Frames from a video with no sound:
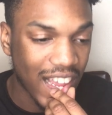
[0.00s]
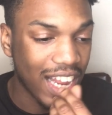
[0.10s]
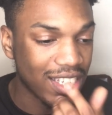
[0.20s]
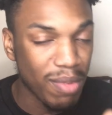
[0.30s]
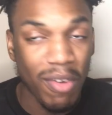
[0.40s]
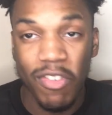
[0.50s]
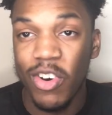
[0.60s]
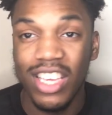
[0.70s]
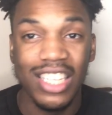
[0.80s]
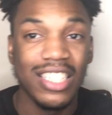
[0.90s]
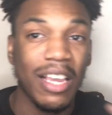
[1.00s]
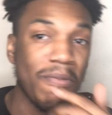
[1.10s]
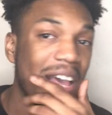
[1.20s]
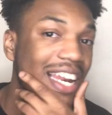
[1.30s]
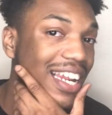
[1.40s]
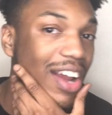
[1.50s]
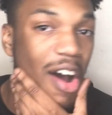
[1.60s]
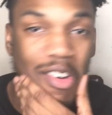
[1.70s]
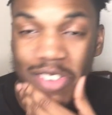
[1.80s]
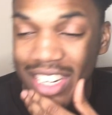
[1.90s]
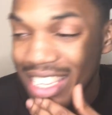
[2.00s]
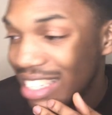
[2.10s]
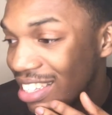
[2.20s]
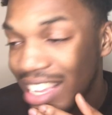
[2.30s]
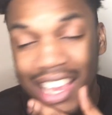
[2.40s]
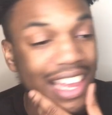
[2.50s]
And I said before, he can sing better than half of these,